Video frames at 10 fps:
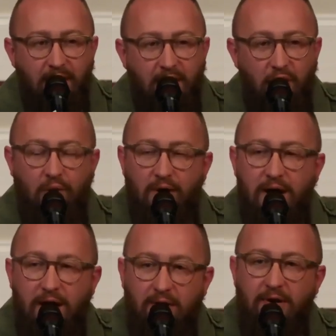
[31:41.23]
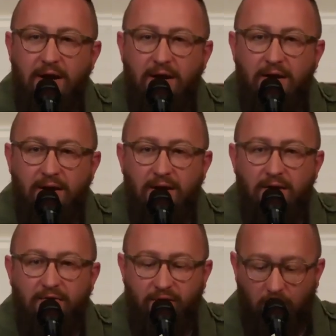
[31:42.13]
who are hearing,
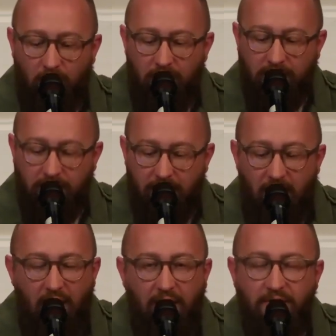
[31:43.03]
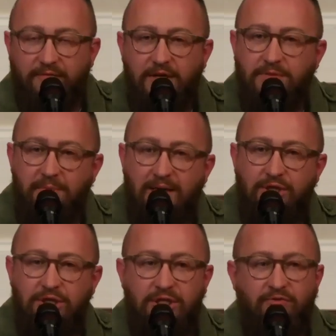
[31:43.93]
for one, all of these
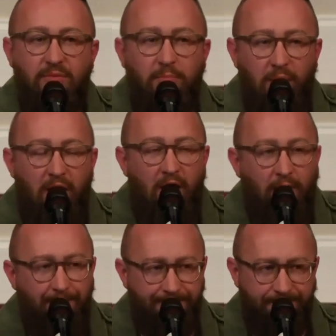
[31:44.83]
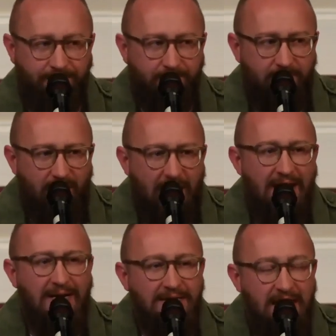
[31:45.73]
messages from Paul.
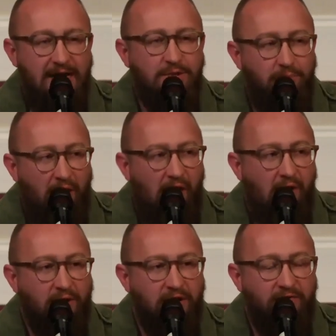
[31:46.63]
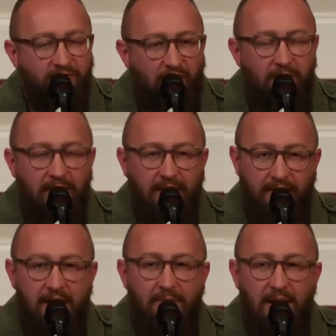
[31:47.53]
And it takes Paul confirming
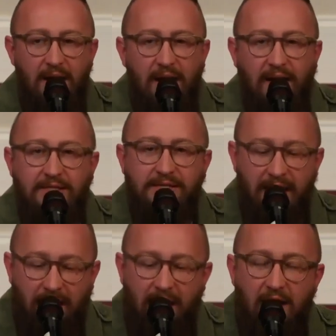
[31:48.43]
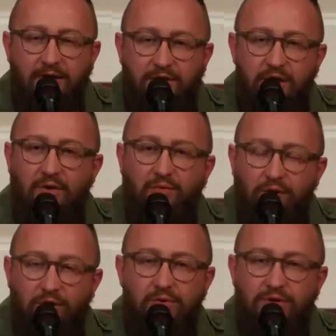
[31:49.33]
them and saying, Don't
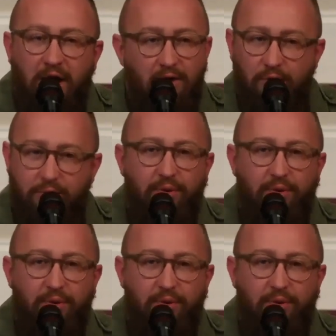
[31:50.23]
lose hope.